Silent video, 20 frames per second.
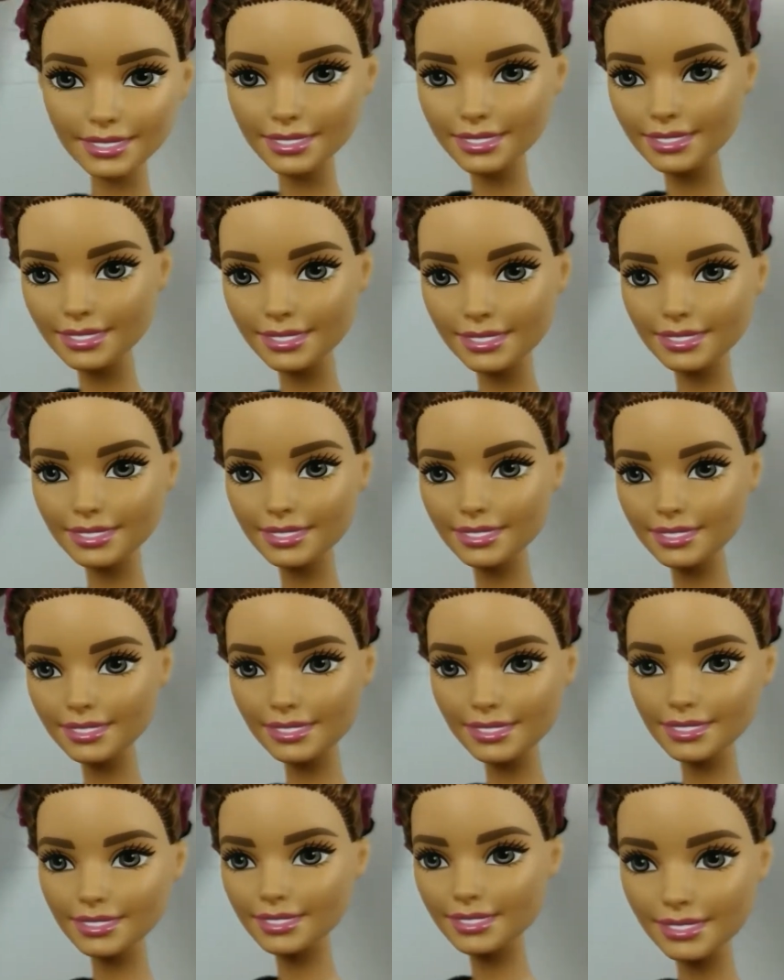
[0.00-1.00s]
Look at
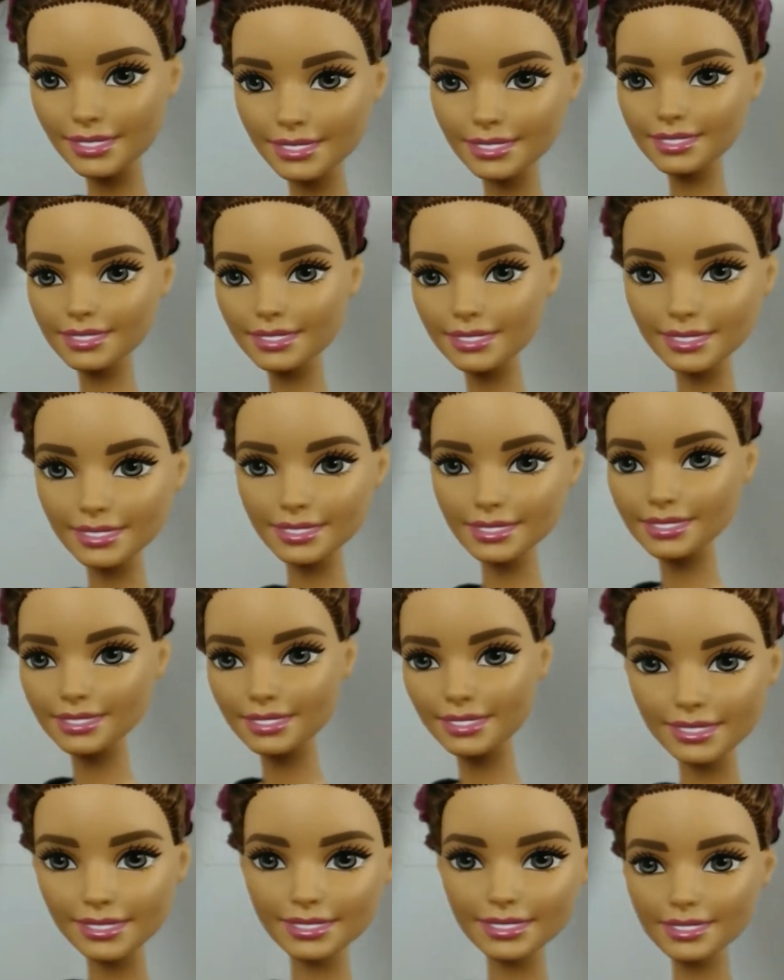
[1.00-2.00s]
that Shopkin
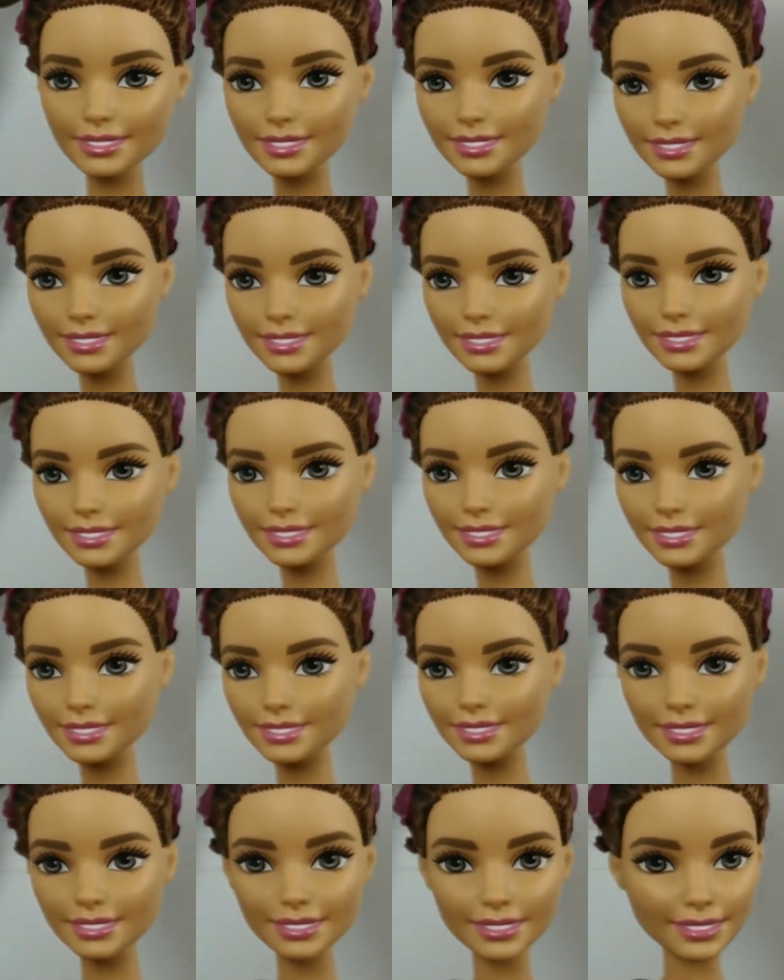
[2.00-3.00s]
right there.
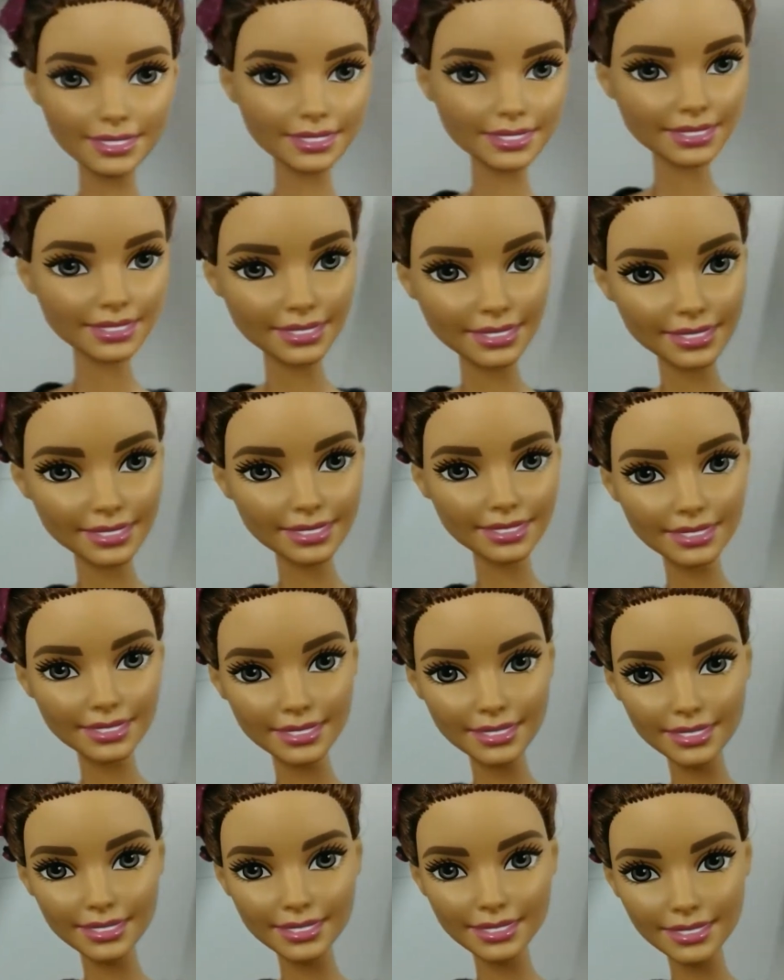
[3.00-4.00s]
Isn't it
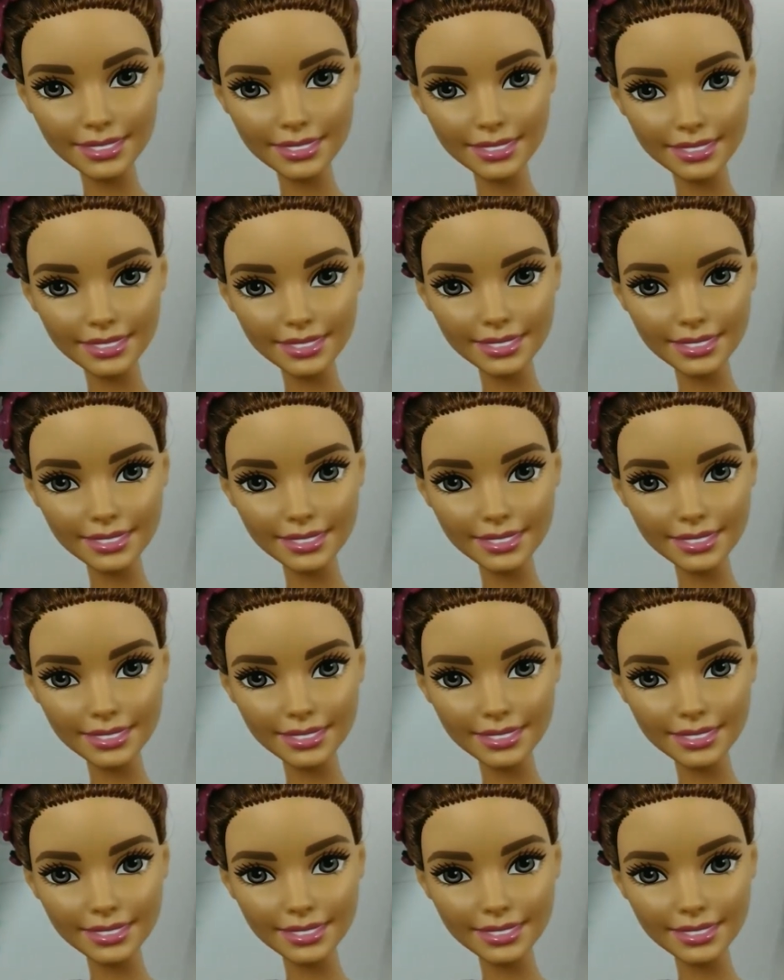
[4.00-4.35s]
cute?